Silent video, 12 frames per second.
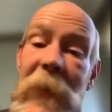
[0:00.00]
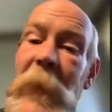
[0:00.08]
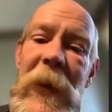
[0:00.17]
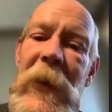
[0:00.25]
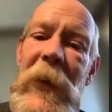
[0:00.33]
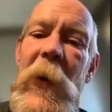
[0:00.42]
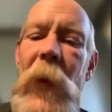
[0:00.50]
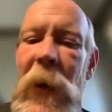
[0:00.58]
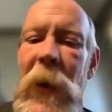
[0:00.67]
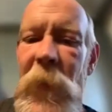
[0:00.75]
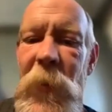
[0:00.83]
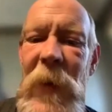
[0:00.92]
mean, I know
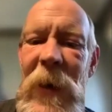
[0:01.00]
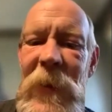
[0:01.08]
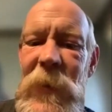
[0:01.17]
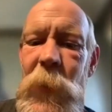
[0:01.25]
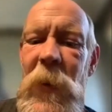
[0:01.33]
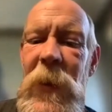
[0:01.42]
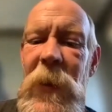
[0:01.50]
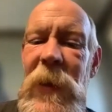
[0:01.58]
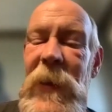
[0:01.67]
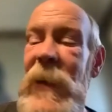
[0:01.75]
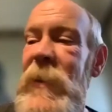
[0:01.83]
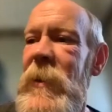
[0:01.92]
how the batteries work, and
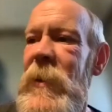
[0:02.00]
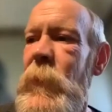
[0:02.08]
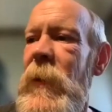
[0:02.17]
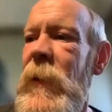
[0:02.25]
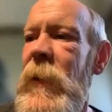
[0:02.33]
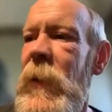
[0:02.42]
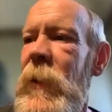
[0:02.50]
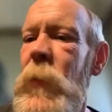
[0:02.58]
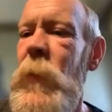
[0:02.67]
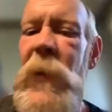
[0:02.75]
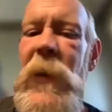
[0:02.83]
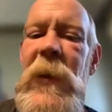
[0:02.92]
that's just been an
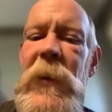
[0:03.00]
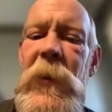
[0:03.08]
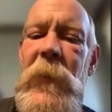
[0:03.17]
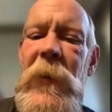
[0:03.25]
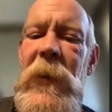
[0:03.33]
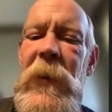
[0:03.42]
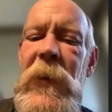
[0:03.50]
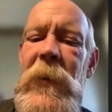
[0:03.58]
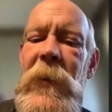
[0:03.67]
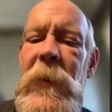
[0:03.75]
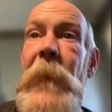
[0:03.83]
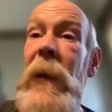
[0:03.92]
accumulation over the
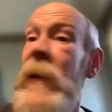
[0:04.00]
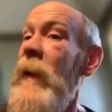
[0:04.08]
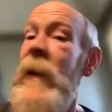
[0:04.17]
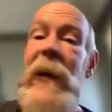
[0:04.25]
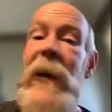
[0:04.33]
years. And again, I